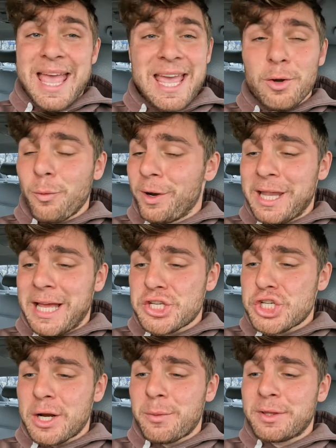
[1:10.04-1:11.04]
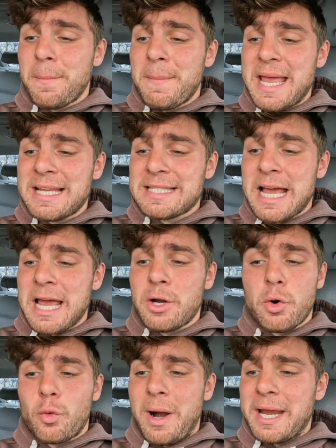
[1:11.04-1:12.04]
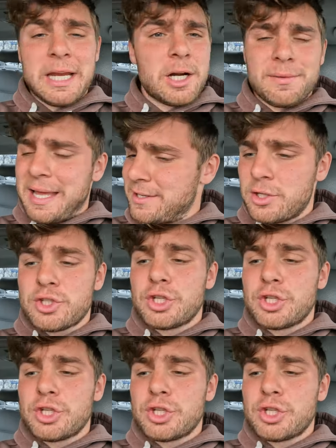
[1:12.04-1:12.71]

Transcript: and one last check with the Mantine right here. That's a